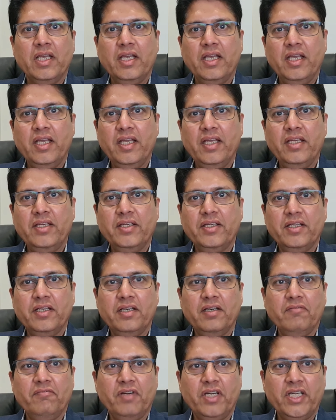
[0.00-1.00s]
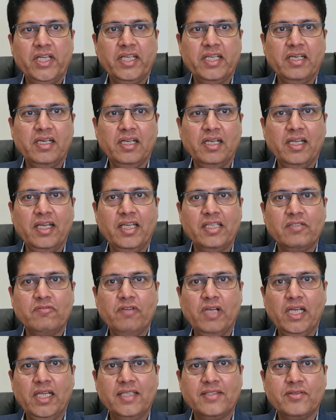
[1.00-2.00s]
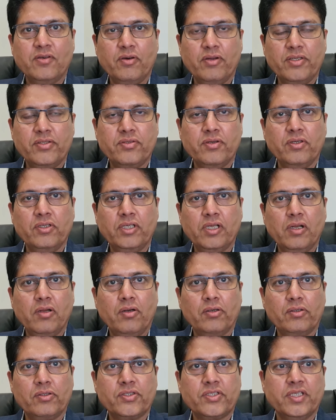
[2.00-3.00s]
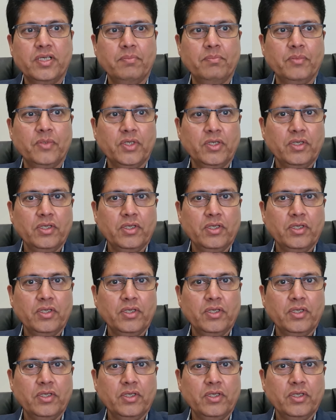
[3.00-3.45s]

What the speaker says: and vertical as well as horizontal auto sum.